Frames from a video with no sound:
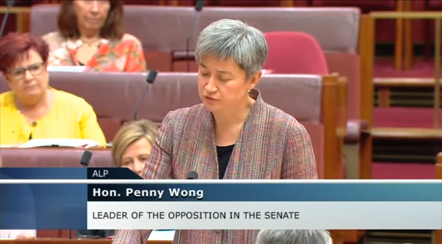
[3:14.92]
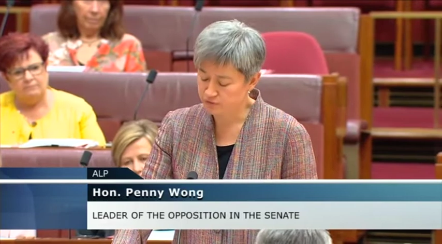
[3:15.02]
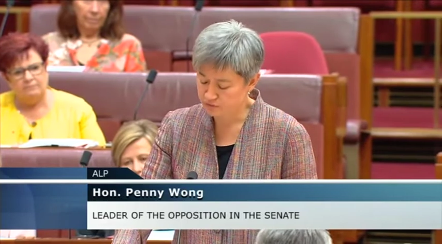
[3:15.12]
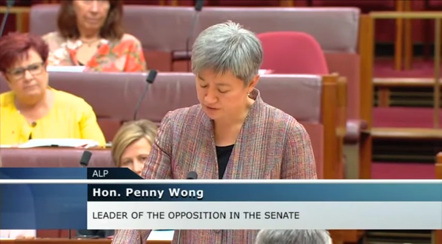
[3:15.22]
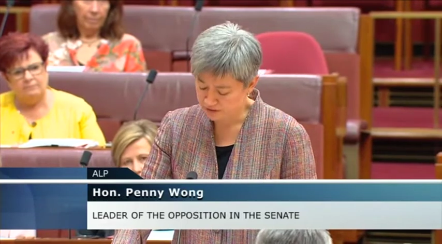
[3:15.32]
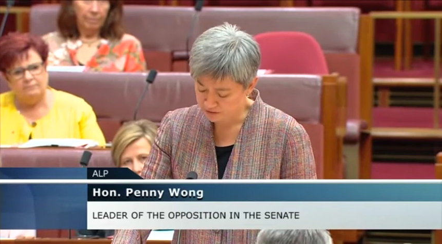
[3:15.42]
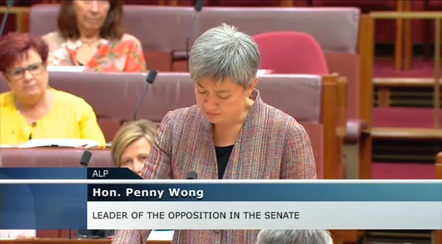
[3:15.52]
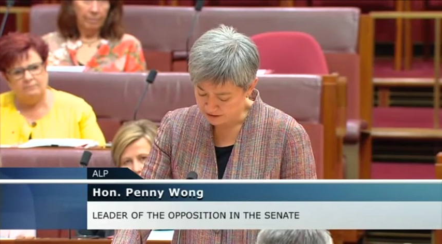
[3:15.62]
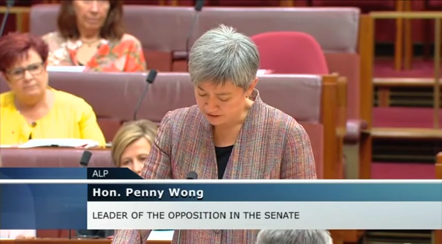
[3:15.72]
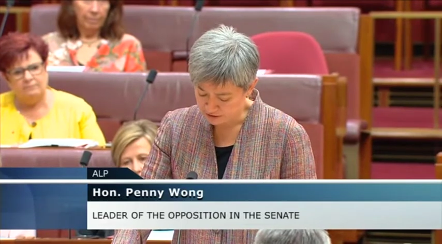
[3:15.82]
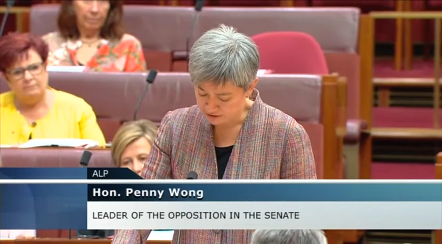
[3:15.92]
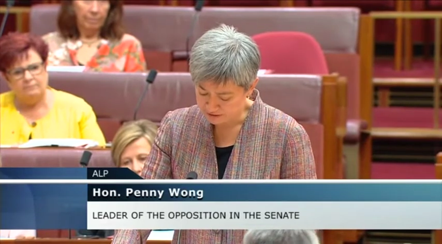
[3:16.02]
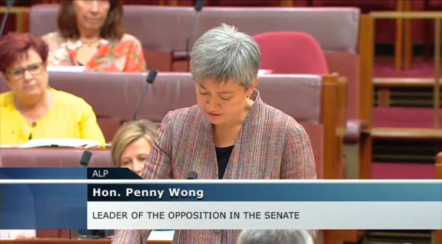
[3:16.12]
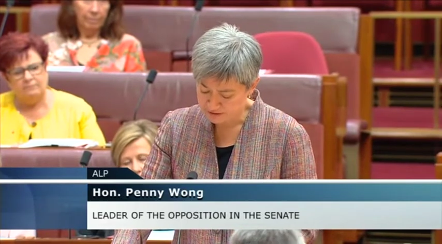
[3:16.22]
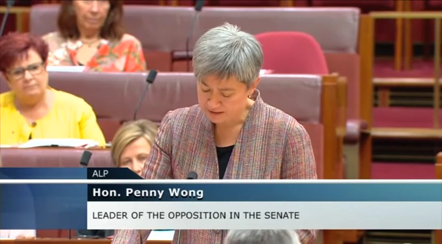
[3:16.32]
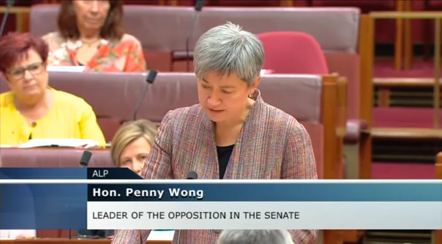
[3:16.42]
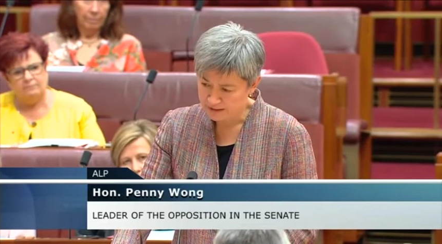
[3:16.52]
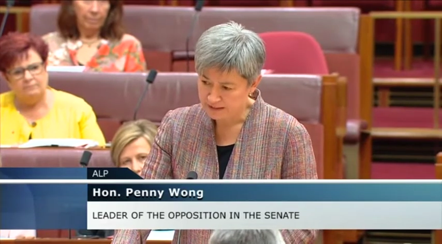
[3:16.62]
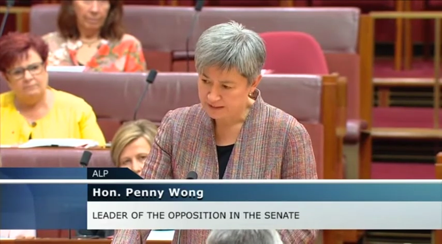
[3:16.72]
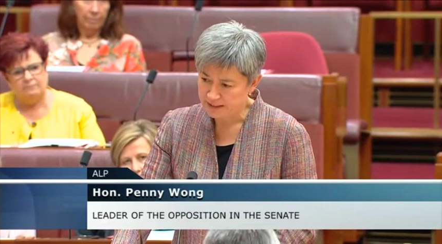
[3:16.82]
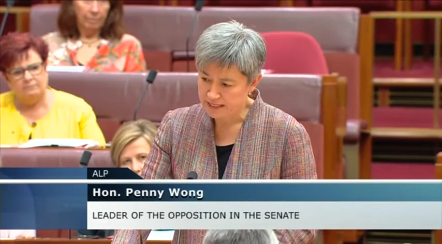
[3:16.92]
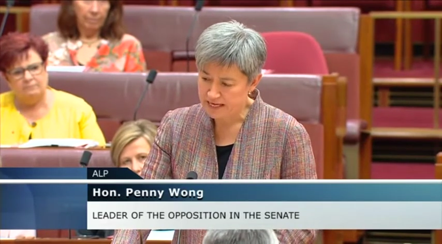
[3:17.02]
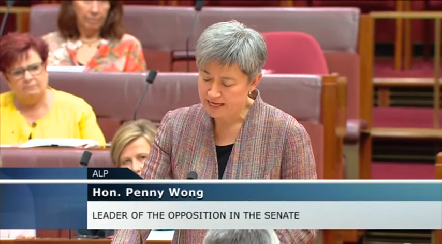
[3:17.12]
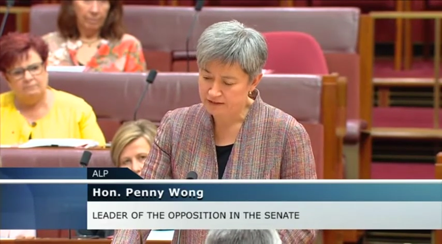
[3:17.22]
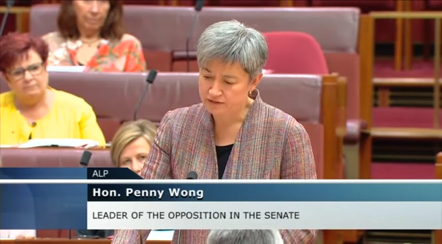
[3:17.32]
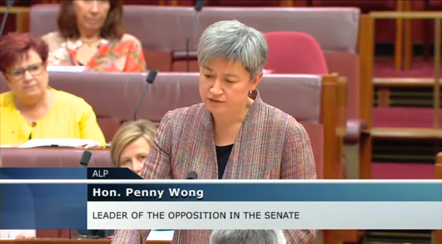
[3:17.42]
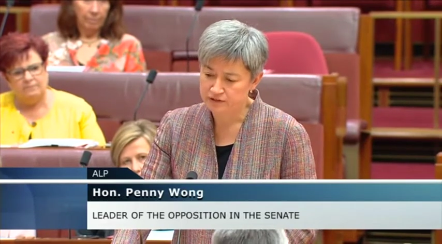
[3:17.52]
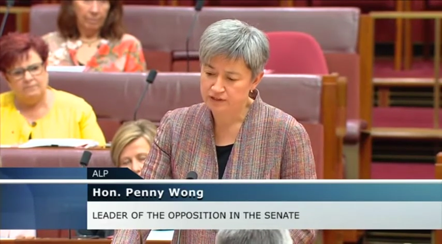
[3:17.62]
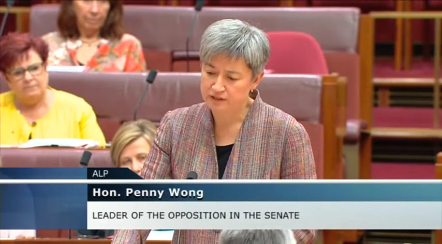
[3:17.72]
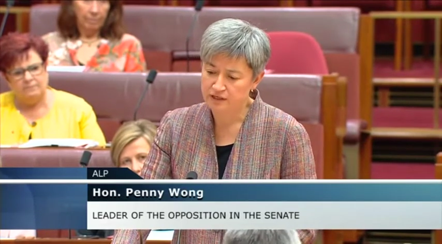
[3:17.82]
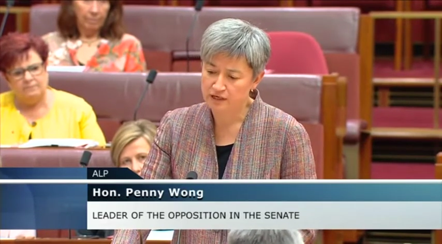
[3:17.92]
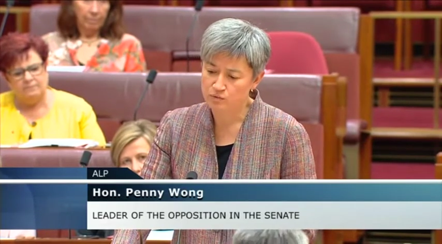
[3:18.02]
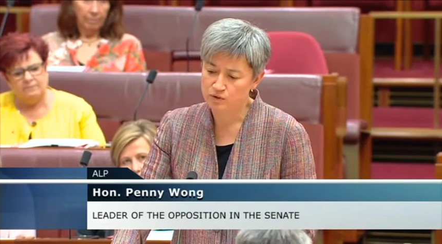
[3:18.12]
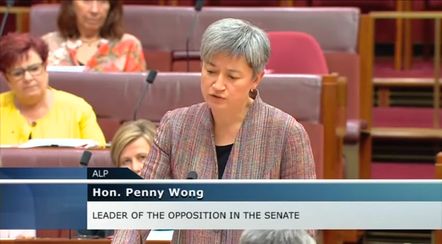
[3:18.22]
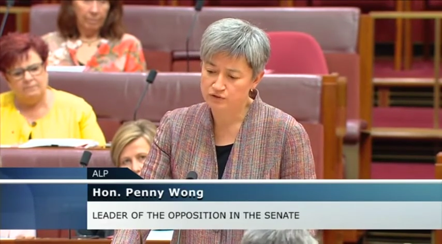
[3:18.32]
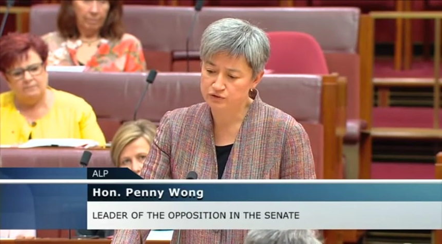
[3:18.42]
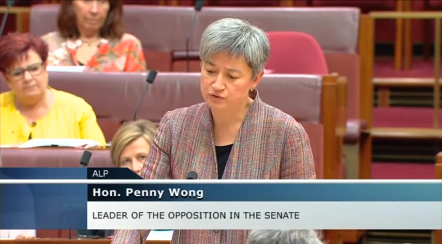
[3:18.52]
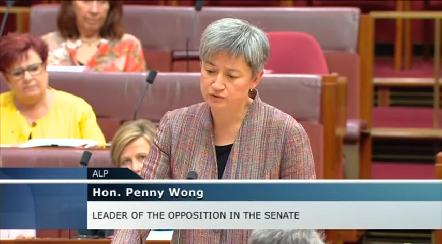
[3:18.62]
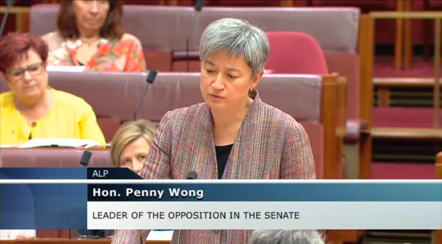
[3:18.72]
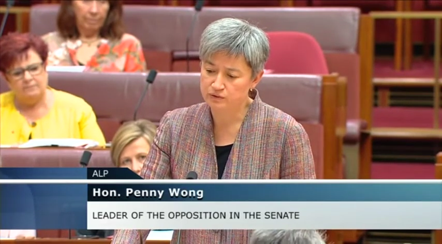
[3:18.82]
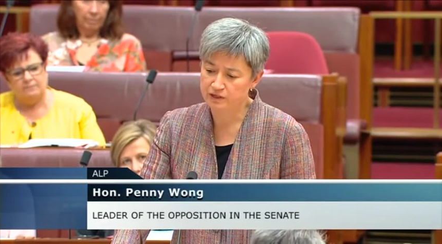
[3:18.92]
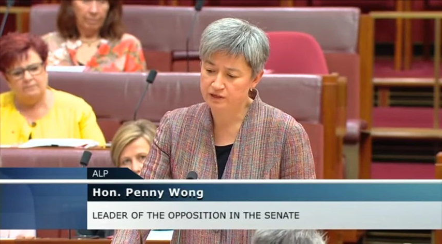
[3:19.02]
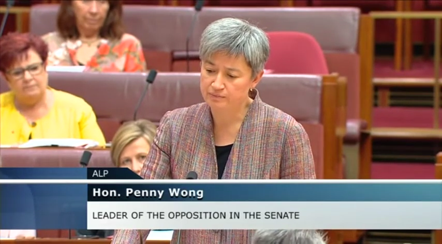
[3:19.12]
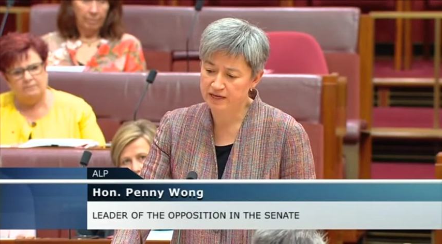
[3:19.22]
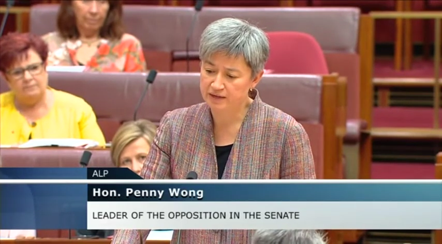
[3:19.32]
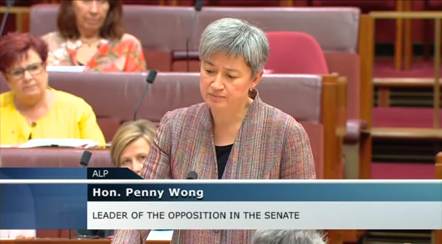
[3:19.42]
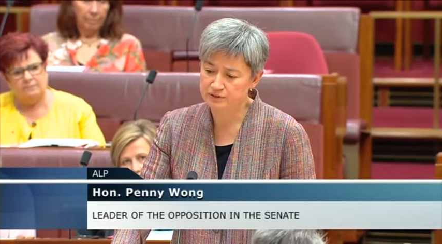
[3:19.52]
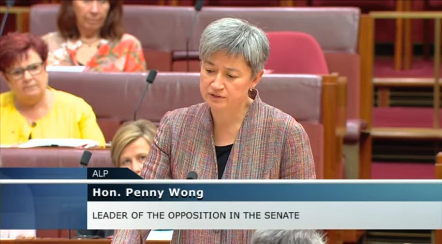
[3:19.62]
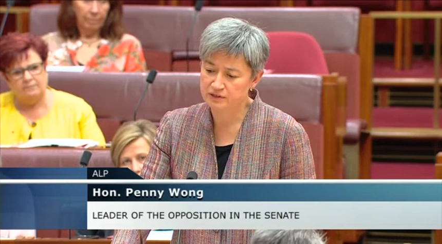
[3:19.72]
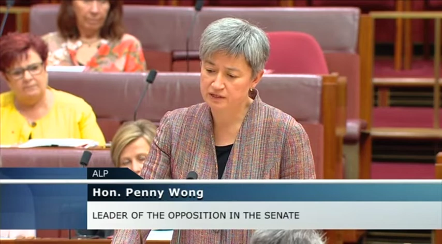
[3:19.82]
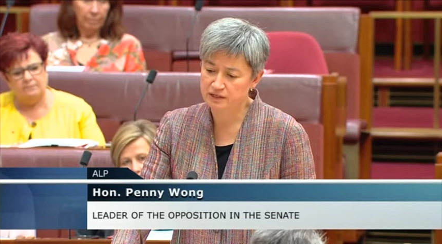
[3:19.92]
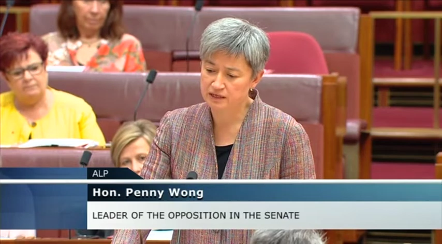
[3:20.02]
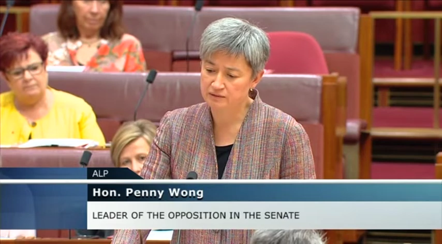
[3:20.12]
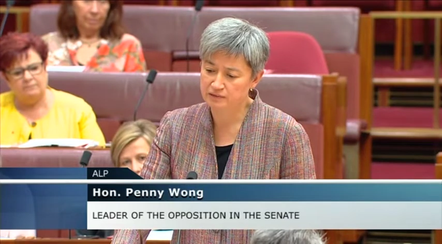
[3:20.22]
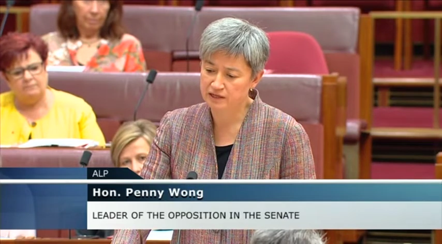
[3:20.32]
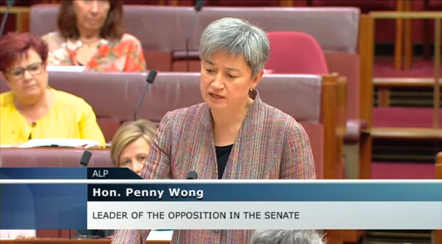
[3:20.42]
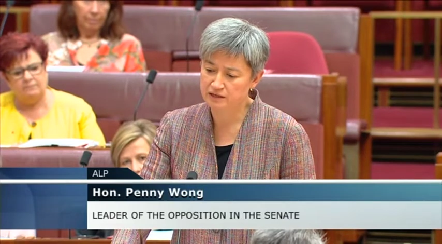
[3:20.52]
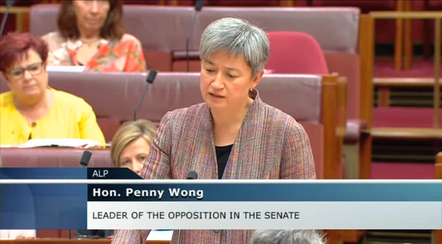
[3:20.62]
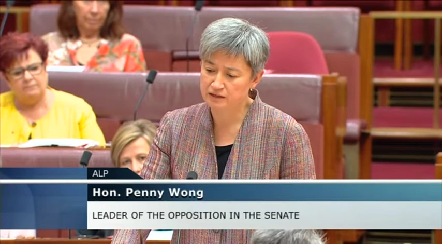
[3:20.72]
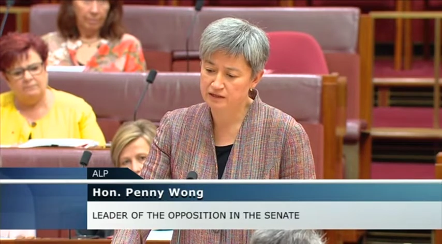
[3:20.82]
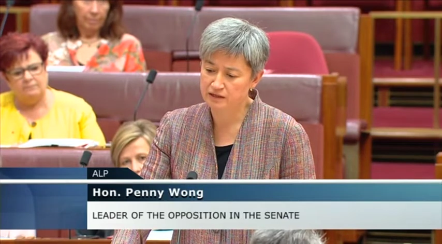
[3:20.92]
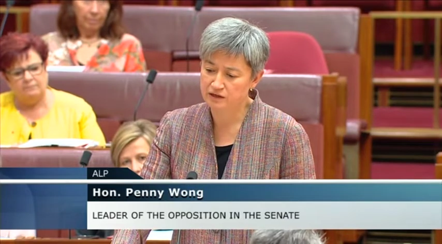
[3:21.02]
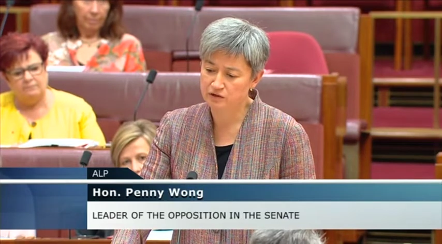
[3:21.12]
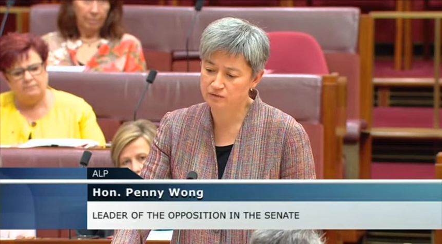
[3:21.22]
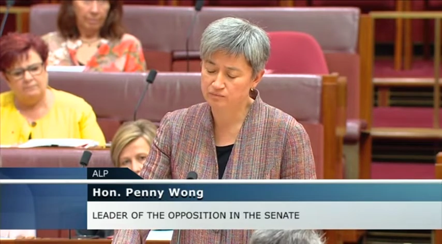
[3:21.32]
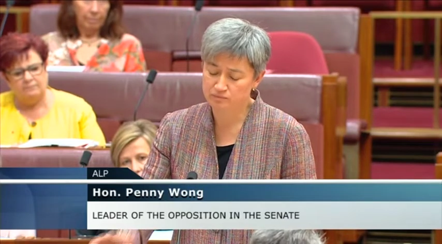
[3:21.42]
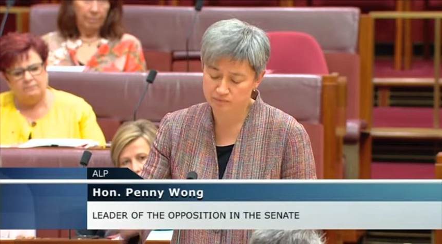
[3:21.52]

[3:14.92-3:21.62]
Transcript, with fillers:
Speaker 1: to her departure, and I want to perhaps lay uh, on,